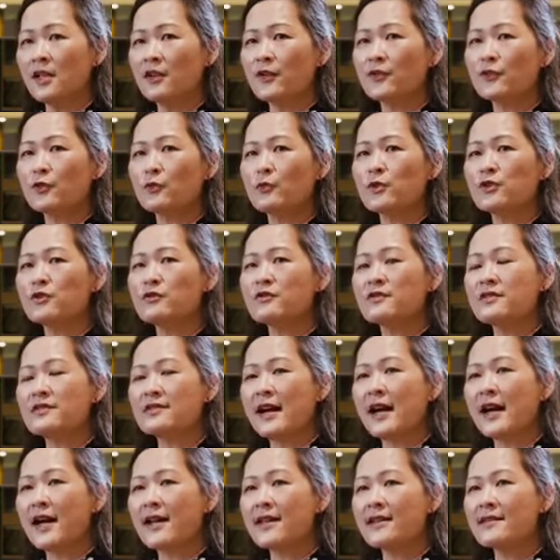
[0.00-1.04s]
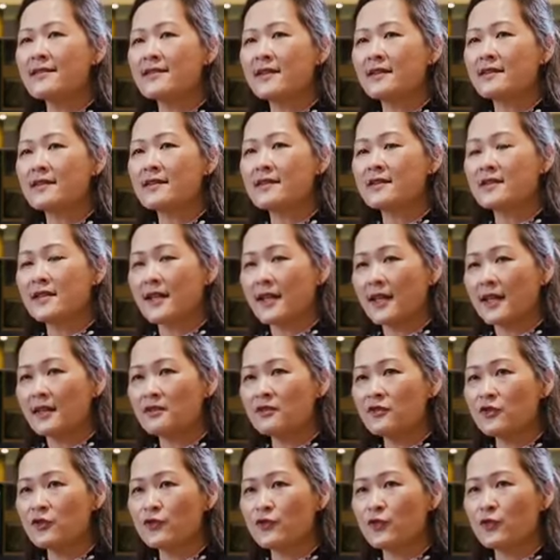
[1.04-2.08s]
So we use dyes and
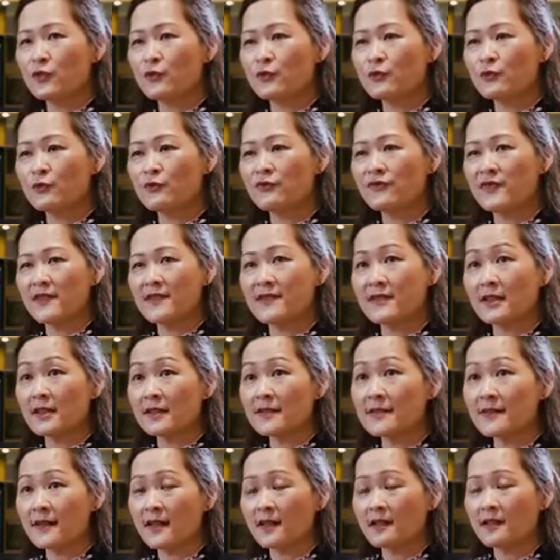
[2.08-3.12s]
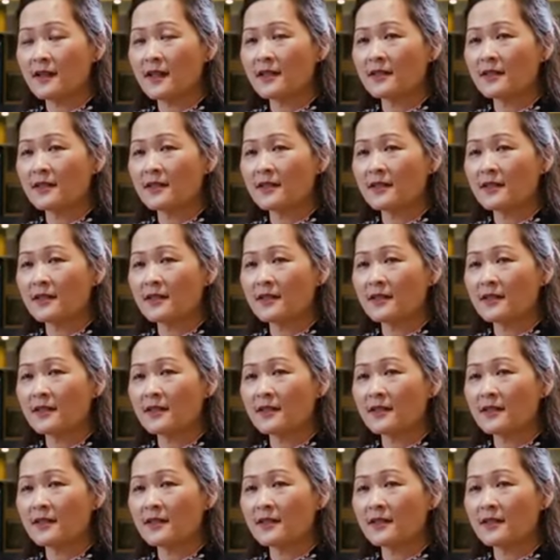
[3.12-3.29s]
stains to facilitate